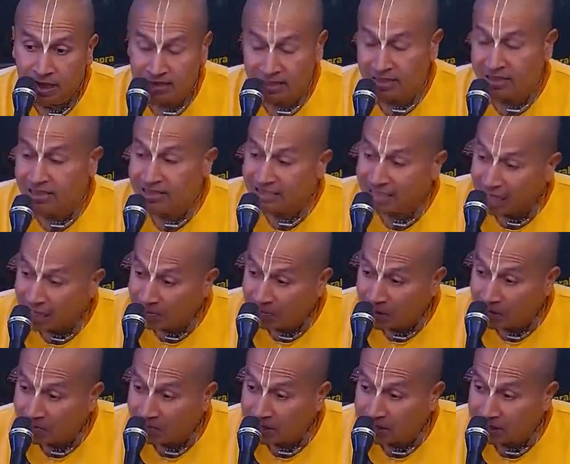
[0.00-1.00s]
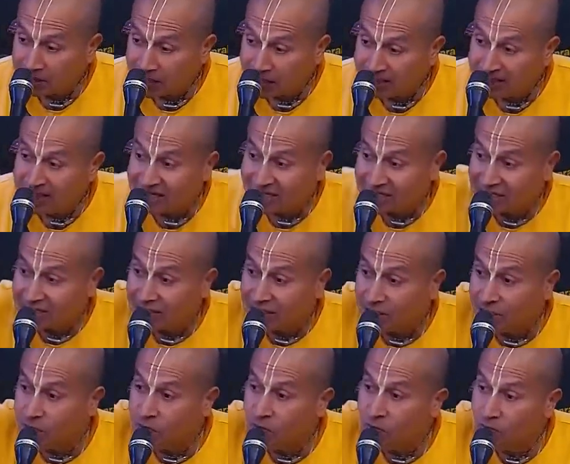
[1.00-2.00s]
And the disciple must assist
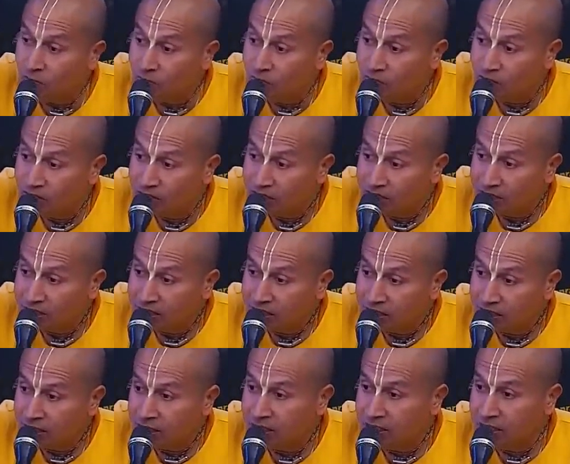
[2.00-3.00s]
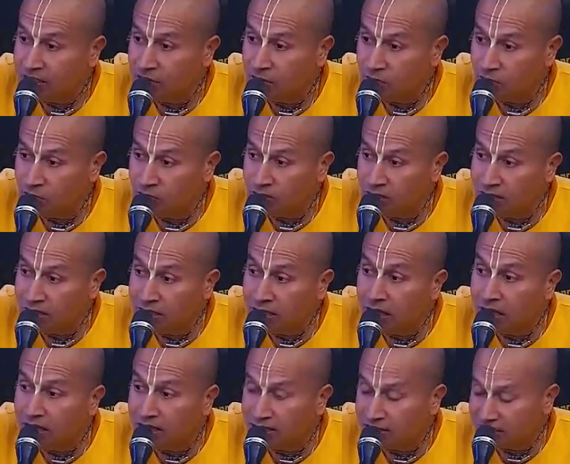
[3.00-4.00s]
the Guru in those
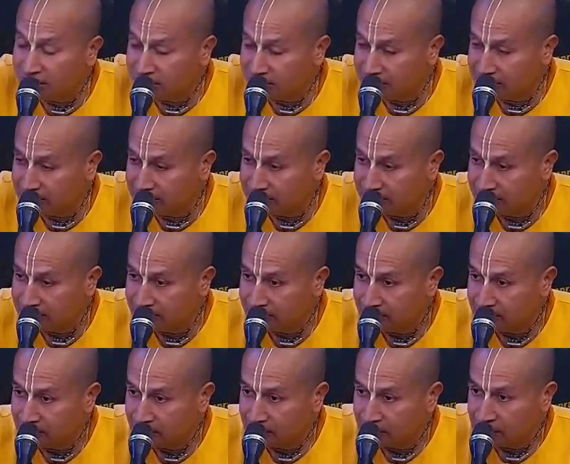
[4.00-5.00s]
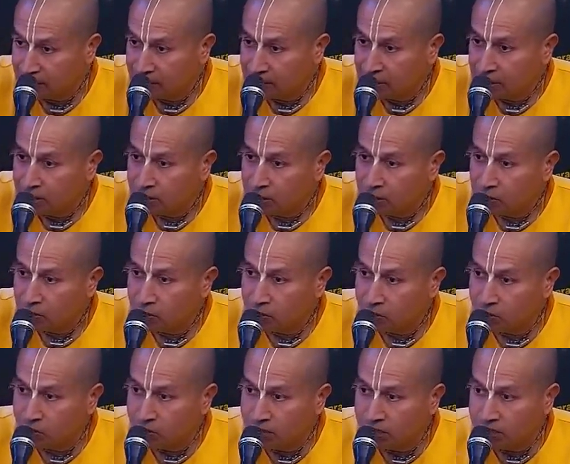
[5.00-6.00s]
leelas.
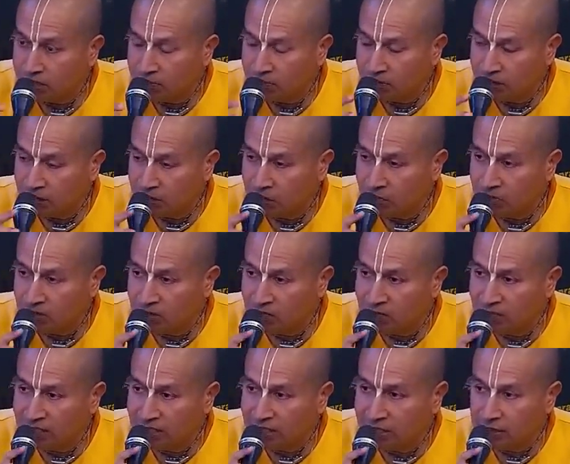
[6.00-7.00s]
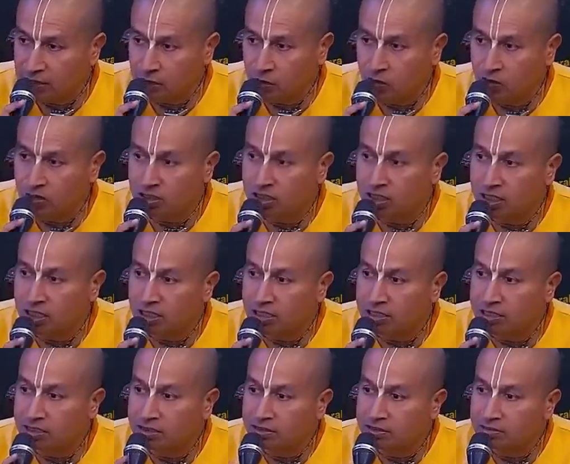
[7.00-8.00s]
So it appeared to be a very
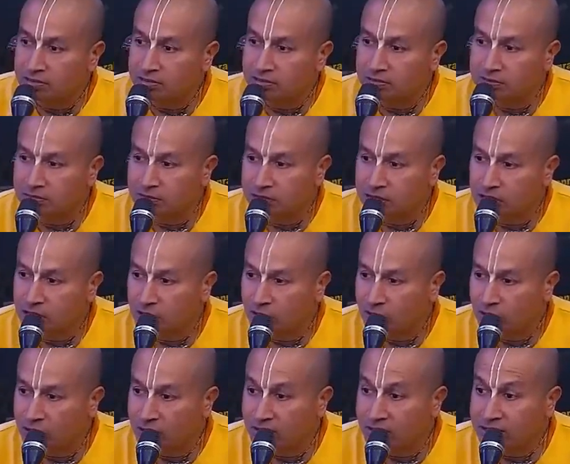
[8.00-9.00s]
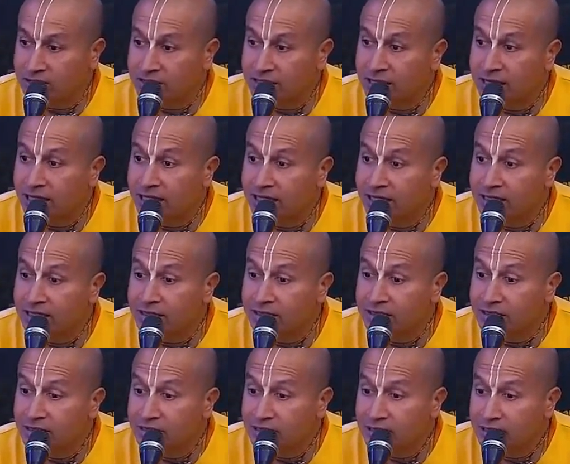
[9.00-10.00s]
esoteric, understanding.
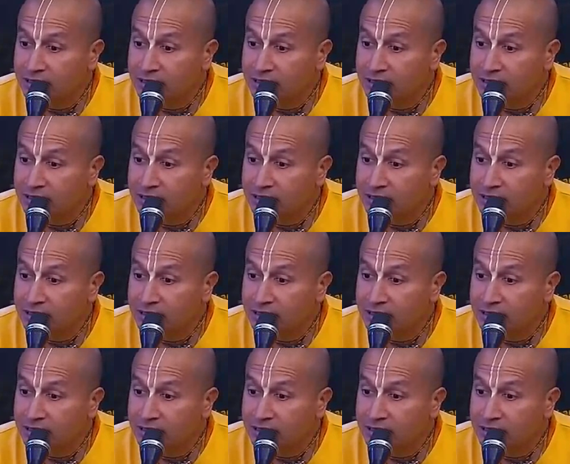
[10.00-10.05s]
